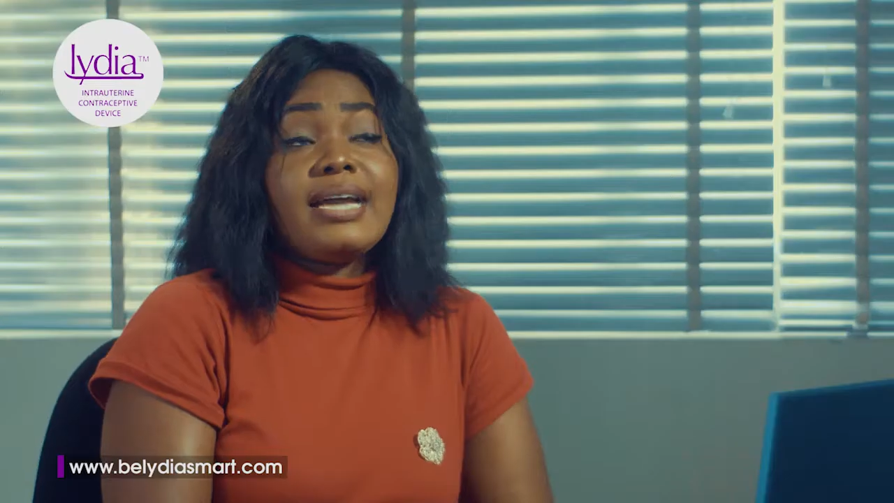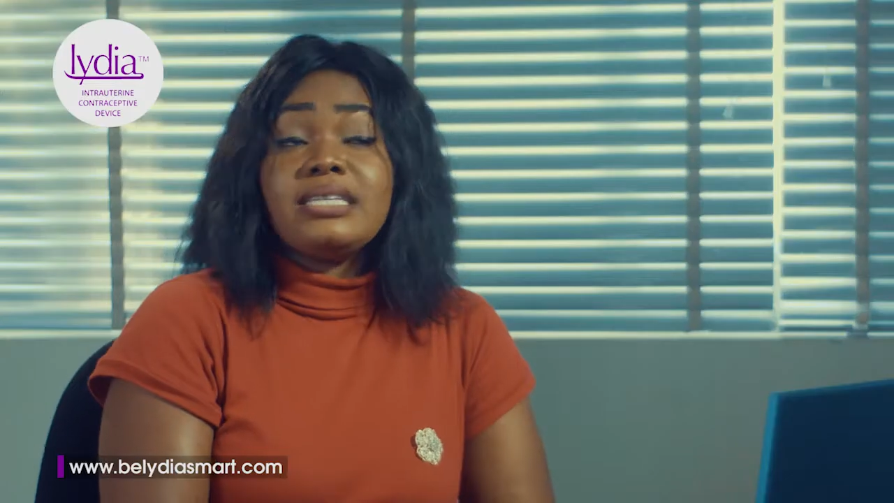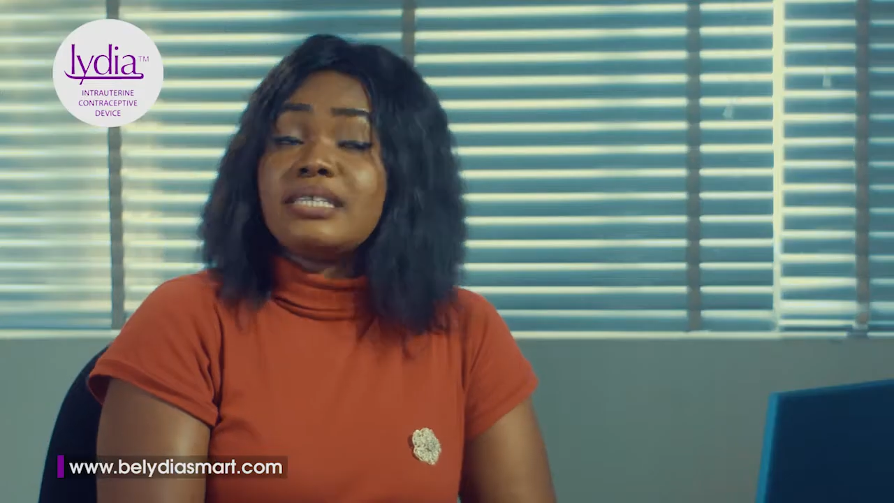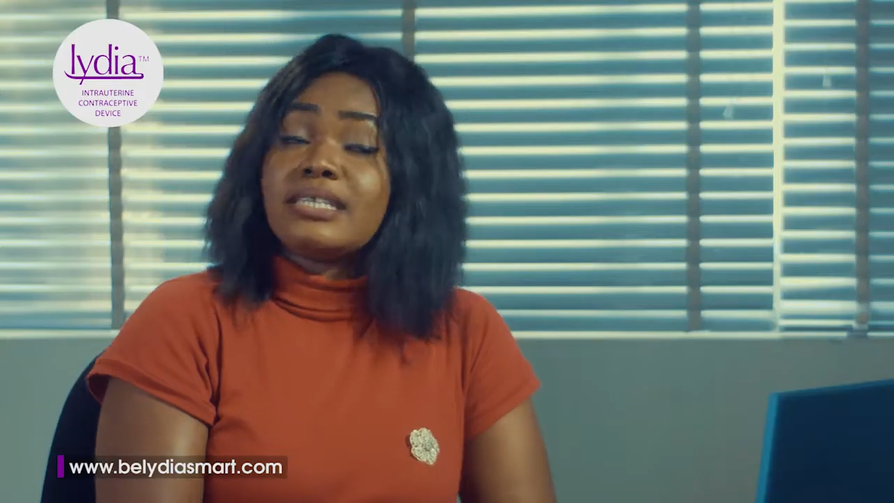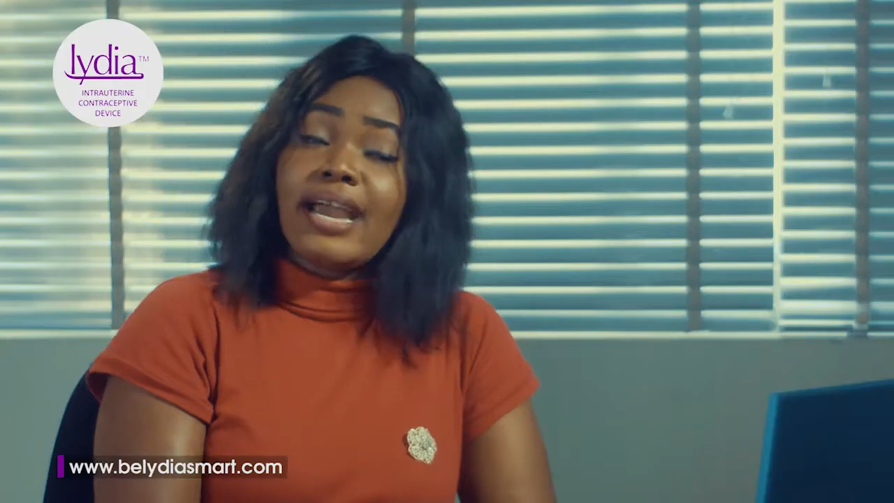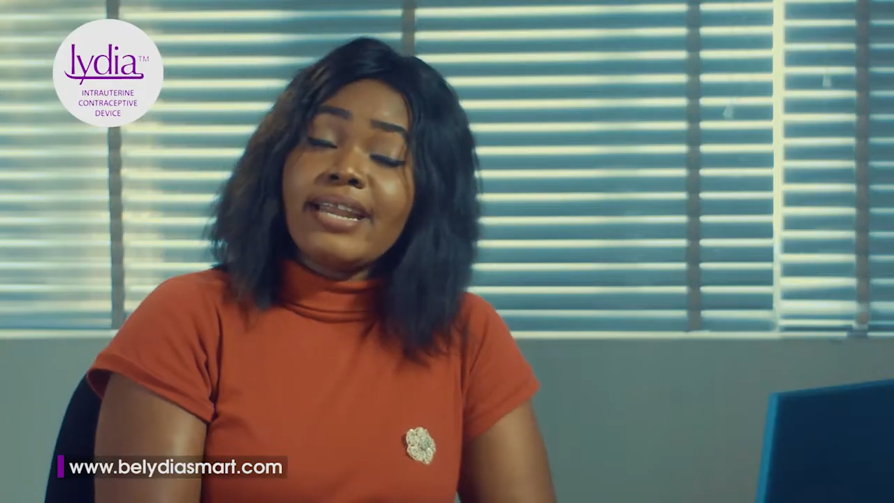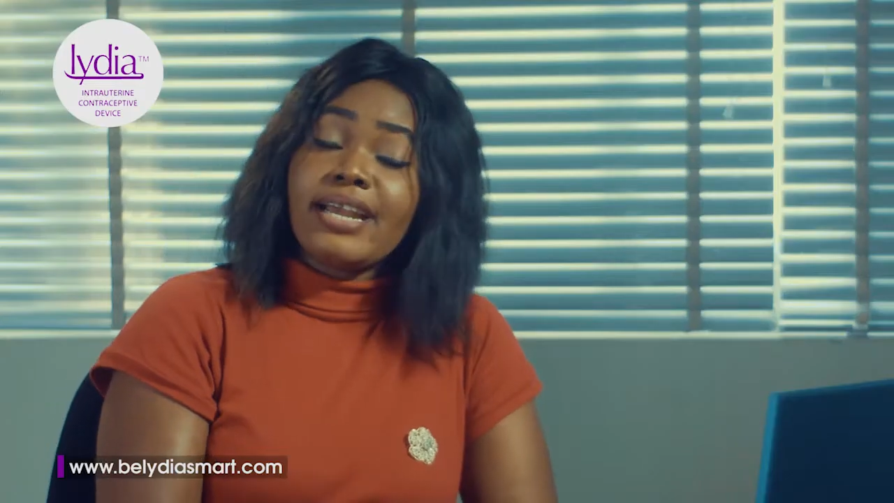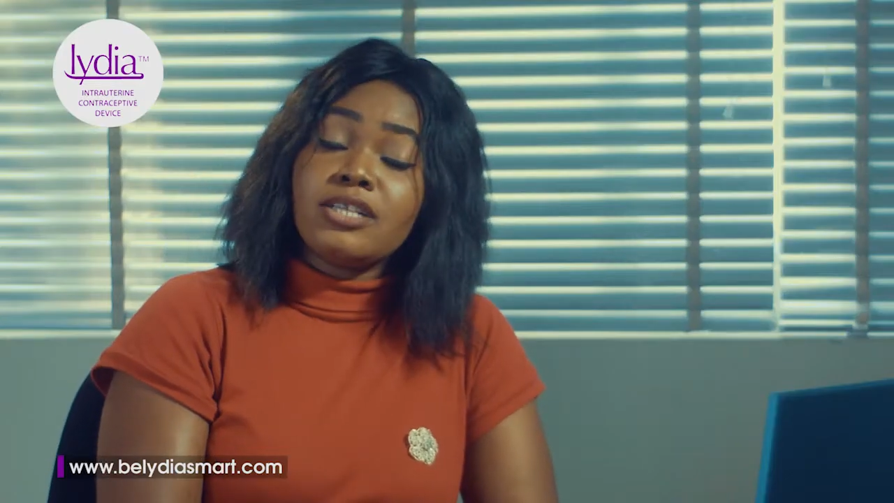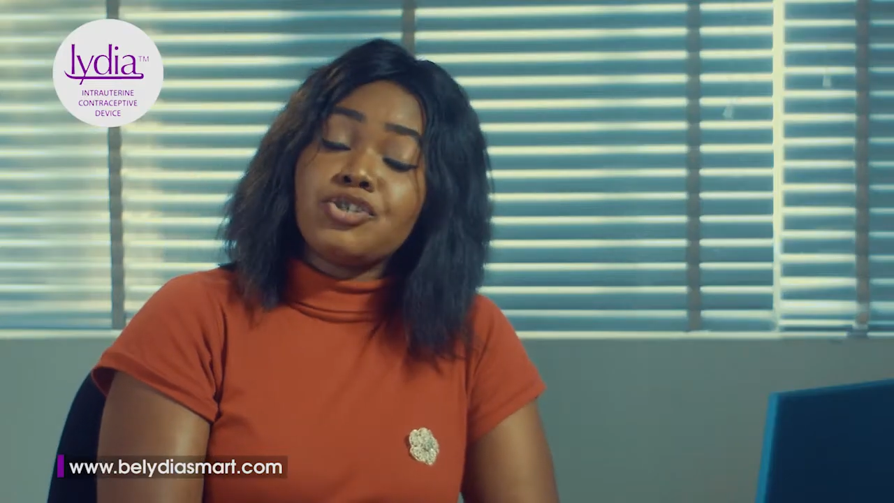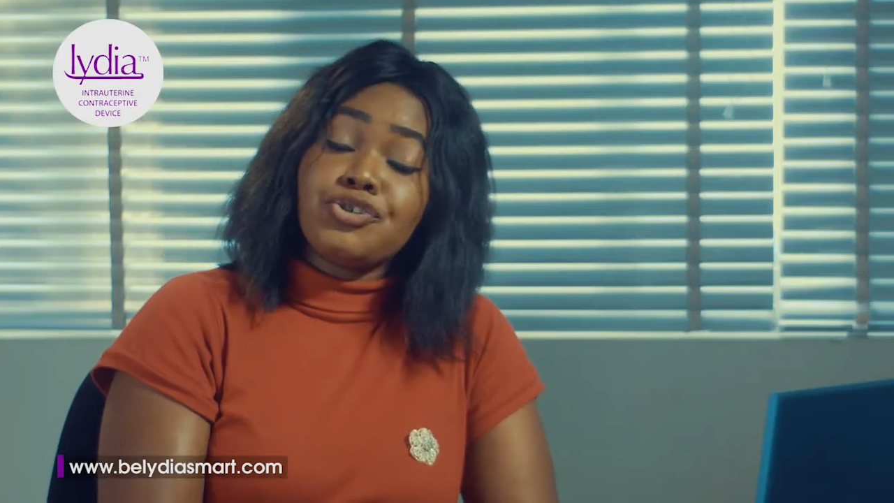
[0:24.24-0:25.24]
I
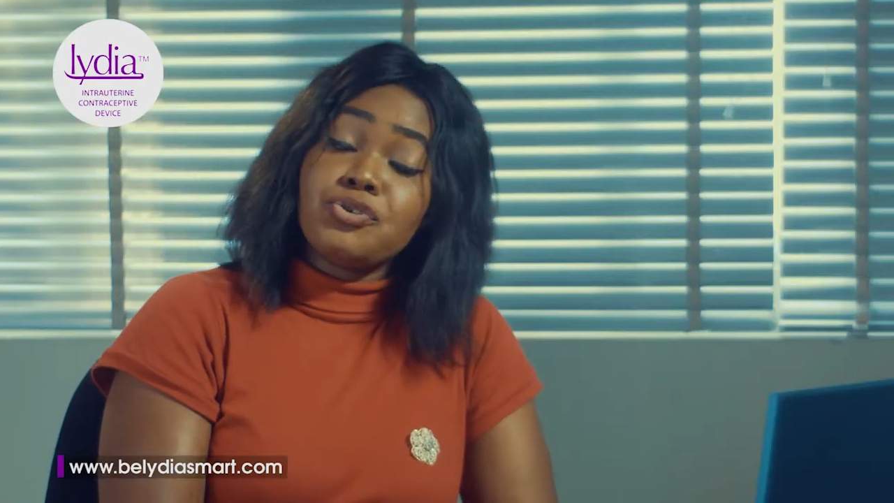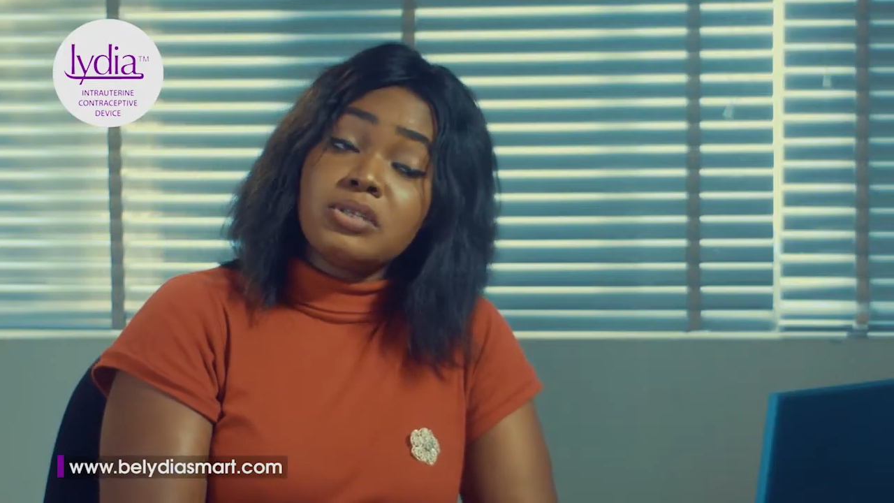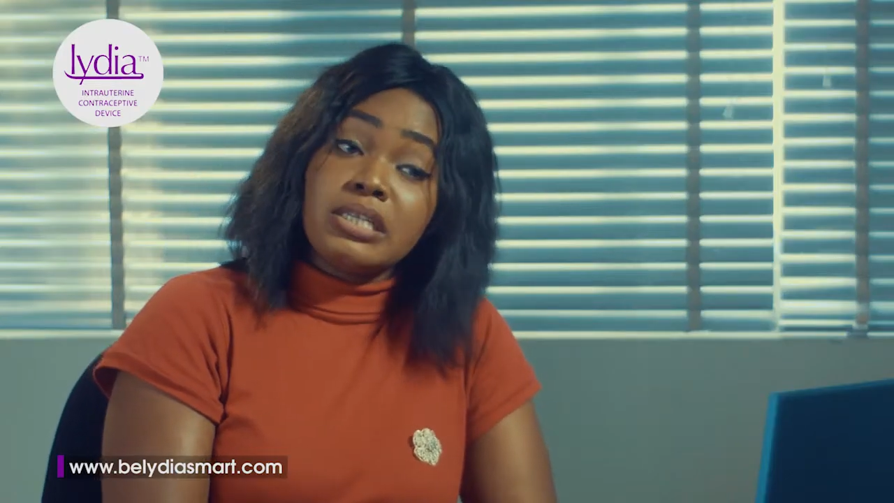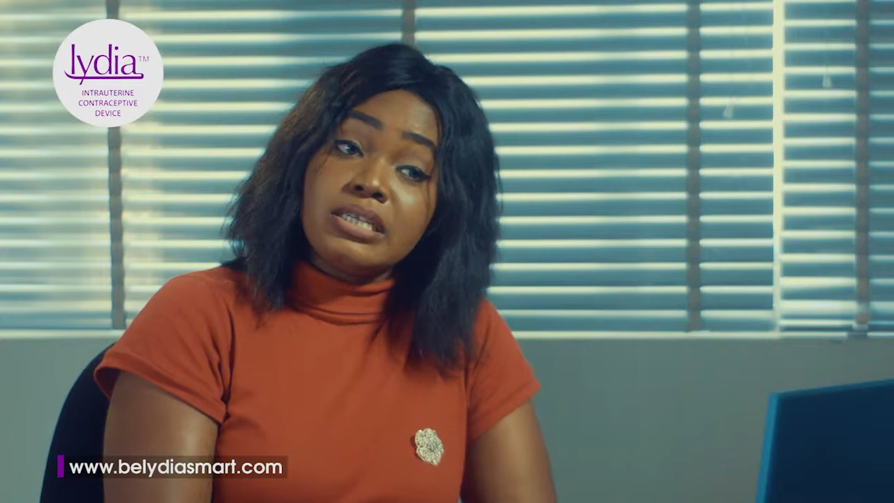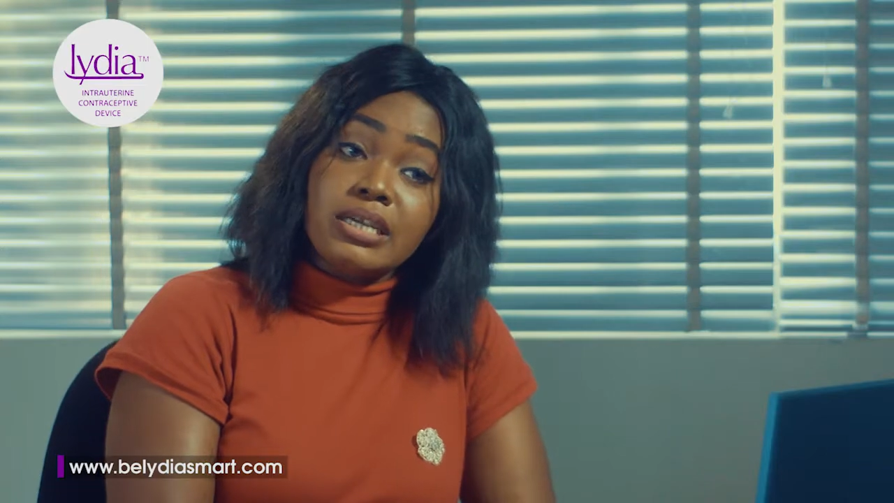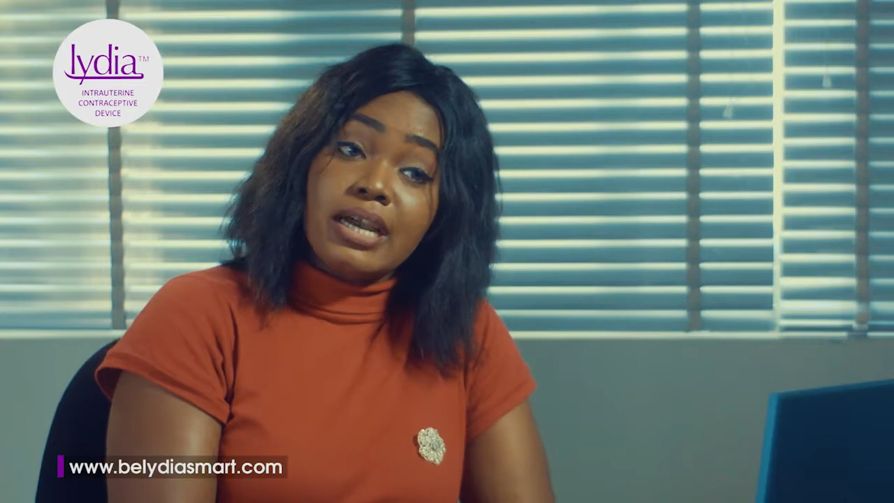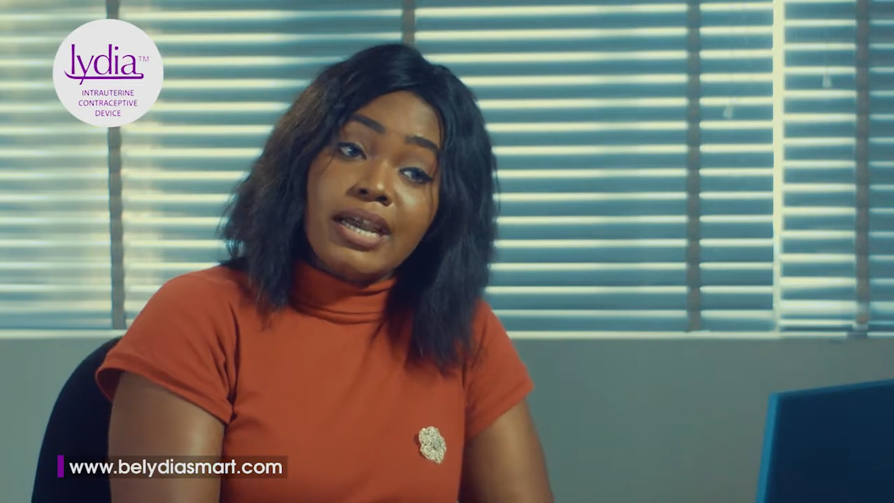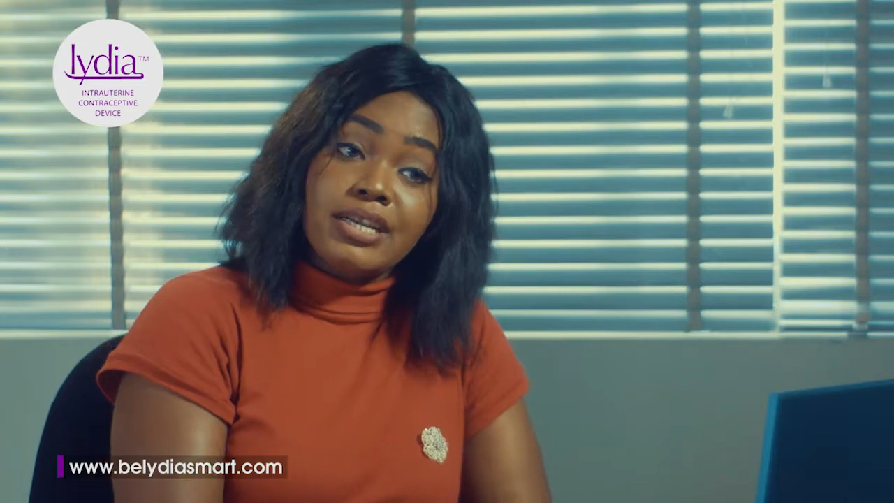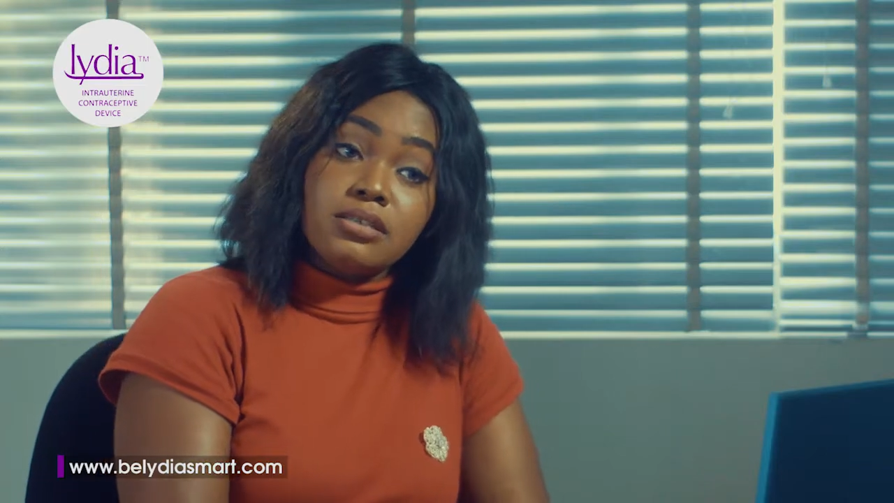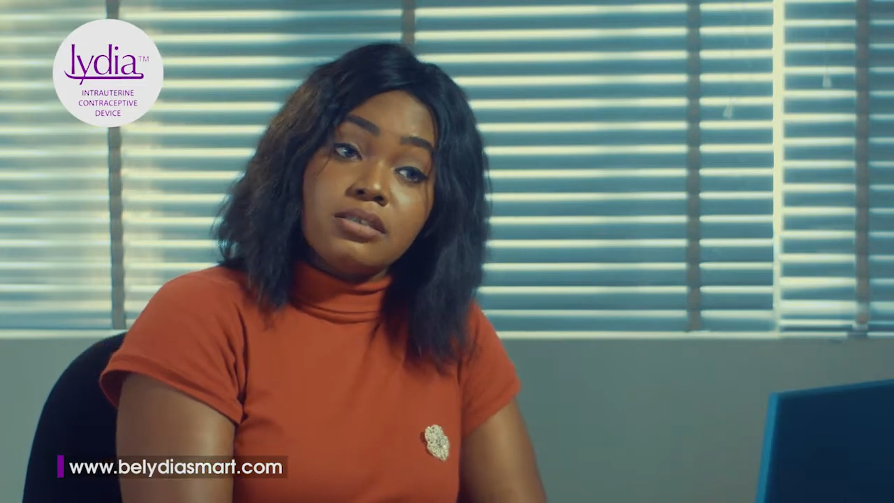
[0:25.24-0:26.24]
decided to use LYDIA
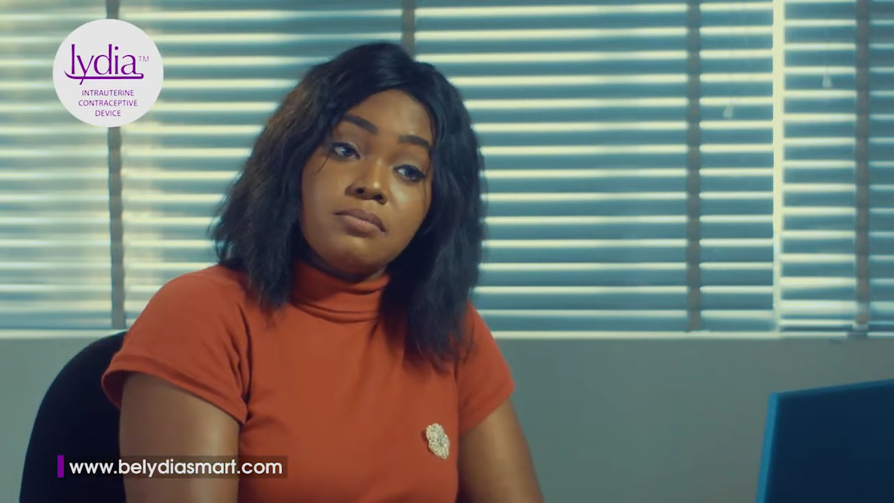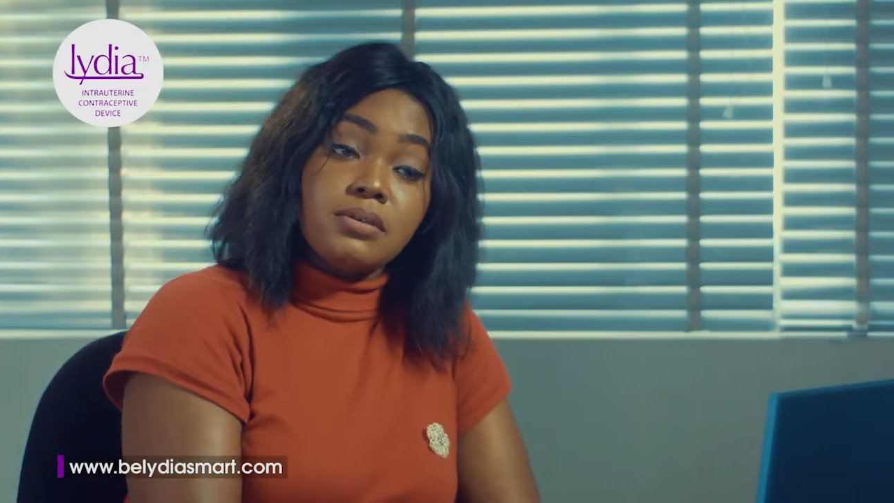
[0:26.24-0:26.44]
IUD